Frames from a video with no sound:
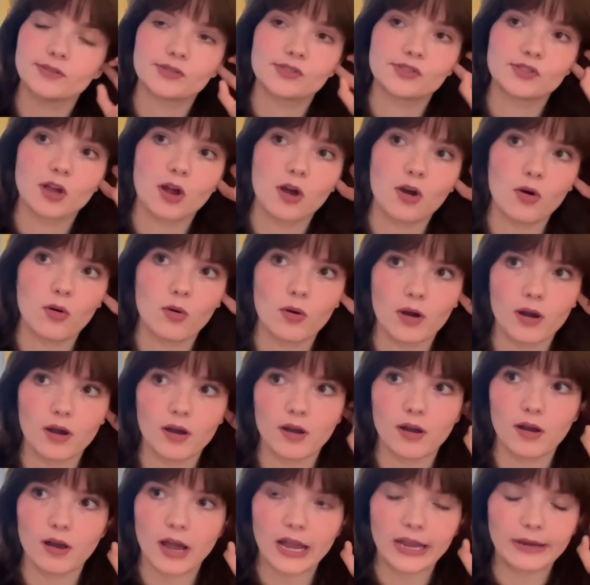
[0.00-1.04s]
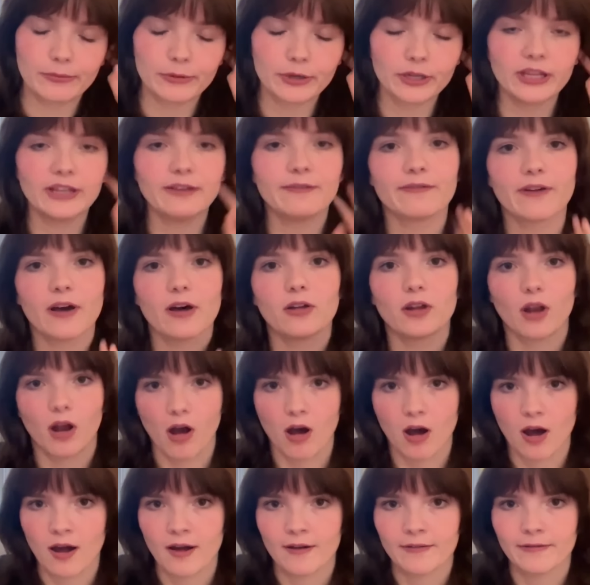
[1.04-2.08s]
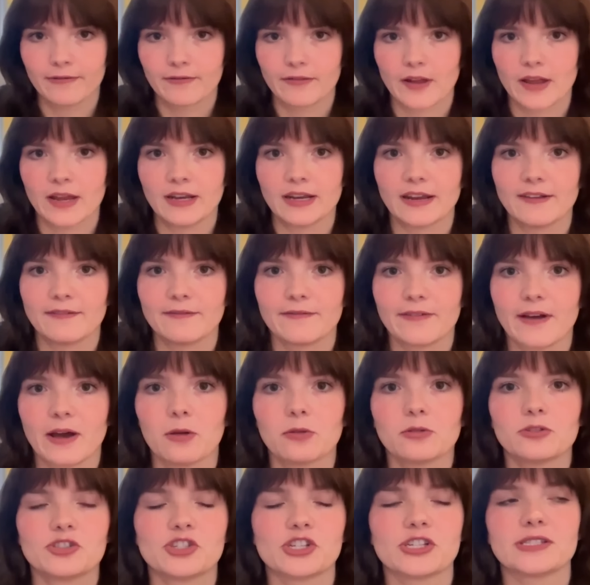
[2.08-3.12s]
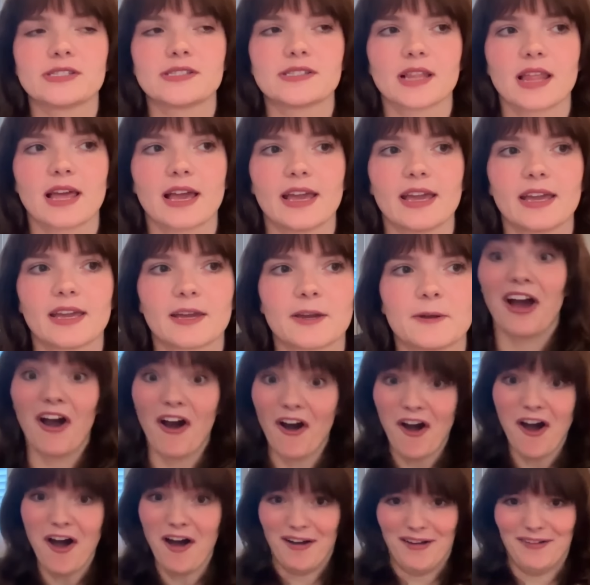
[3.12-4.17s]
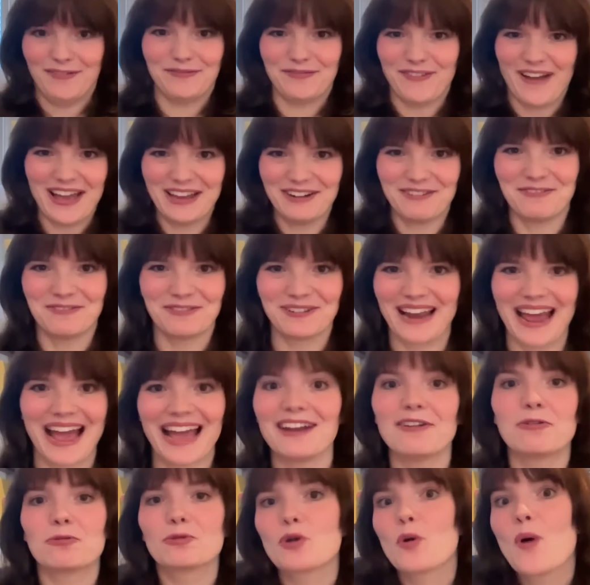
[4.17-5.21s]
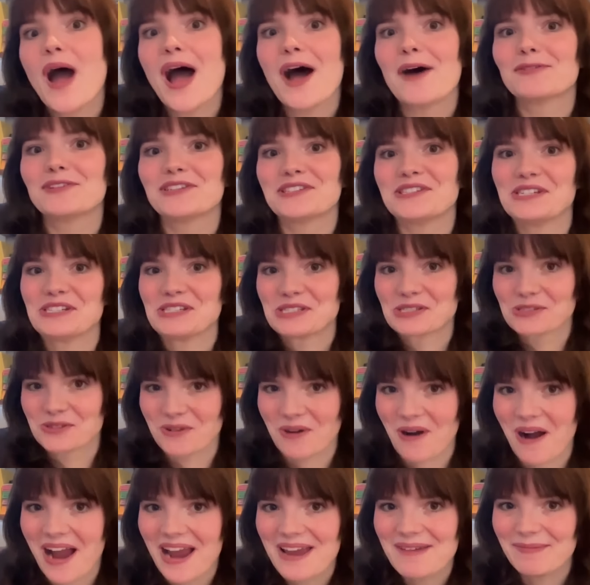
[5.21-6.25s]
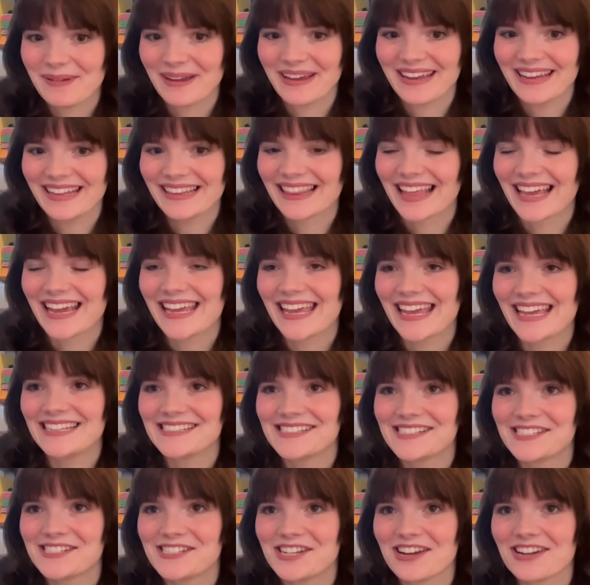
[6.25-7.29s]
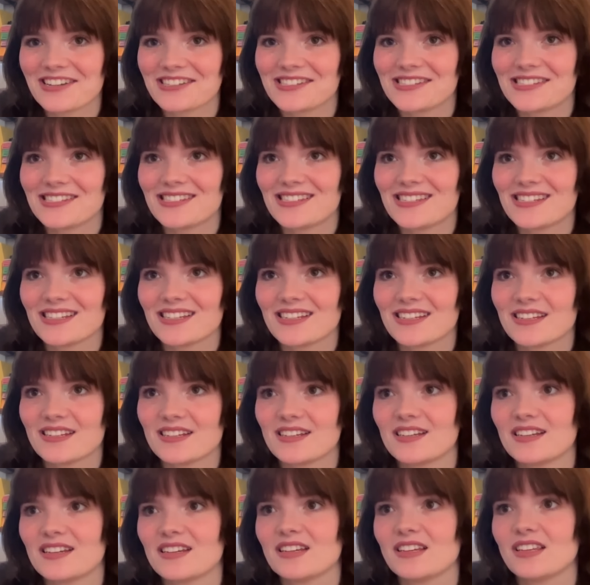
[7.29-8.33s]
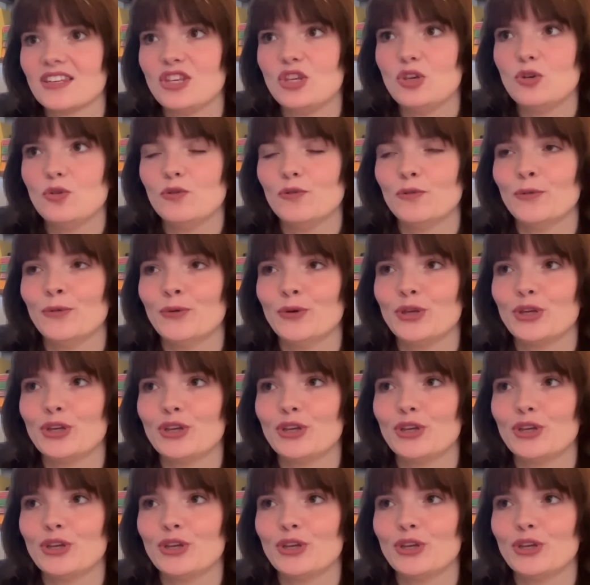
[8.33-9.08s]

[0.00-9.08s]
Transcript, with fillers: So I really felt off and I felt just like off. I don't I don't know how to describe yeah. it. Like it's just you